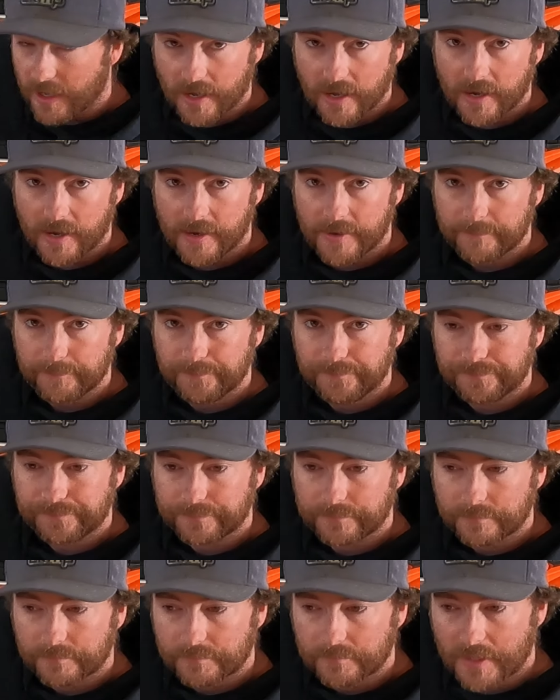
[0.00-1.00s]
Um,
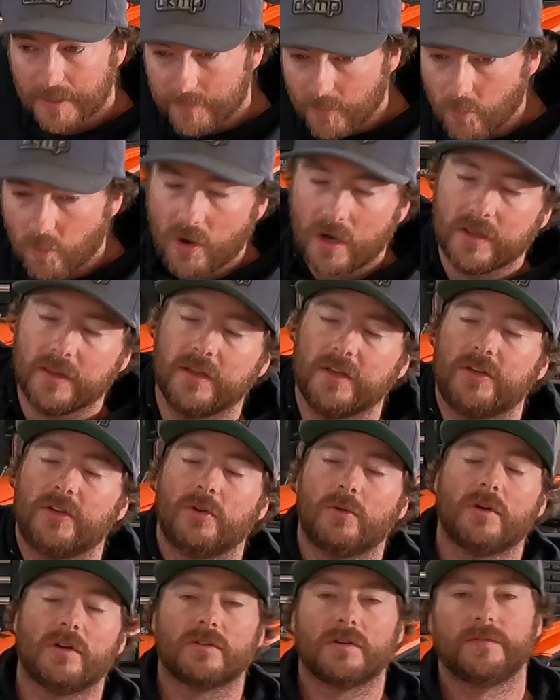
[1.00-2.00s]
I've been wanting to
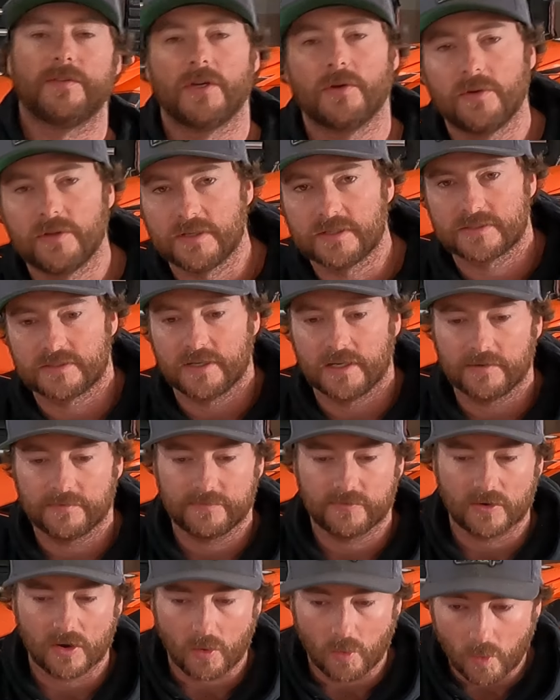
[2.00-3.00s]
do a review on this thing
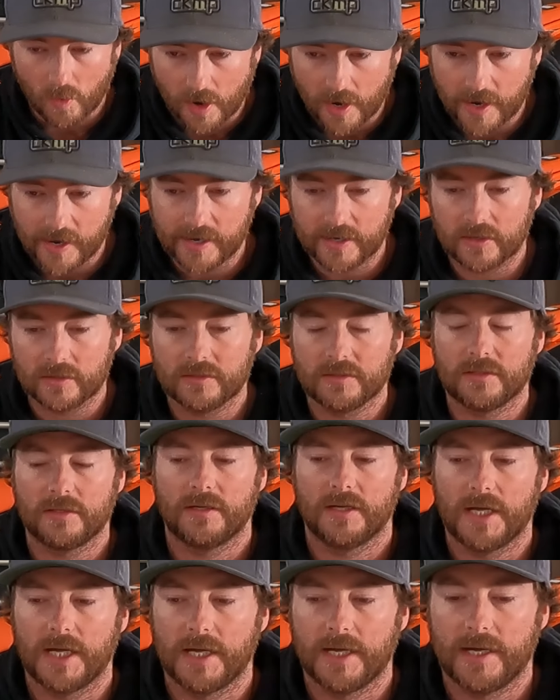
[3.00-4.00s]
for a
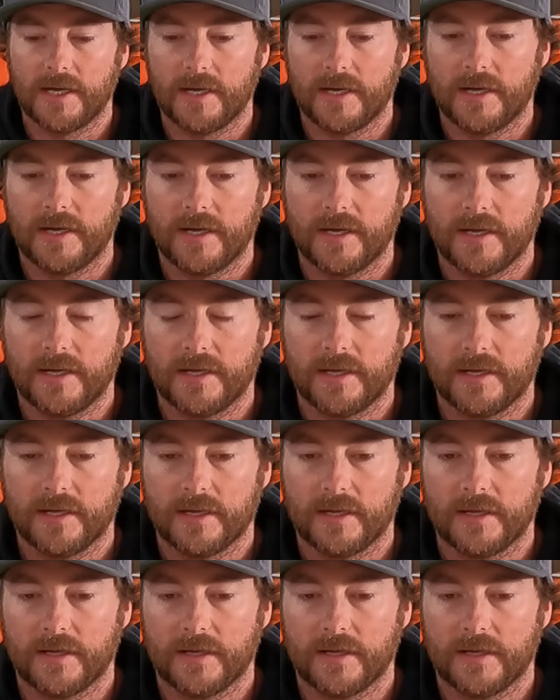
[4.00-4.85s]
while, uh,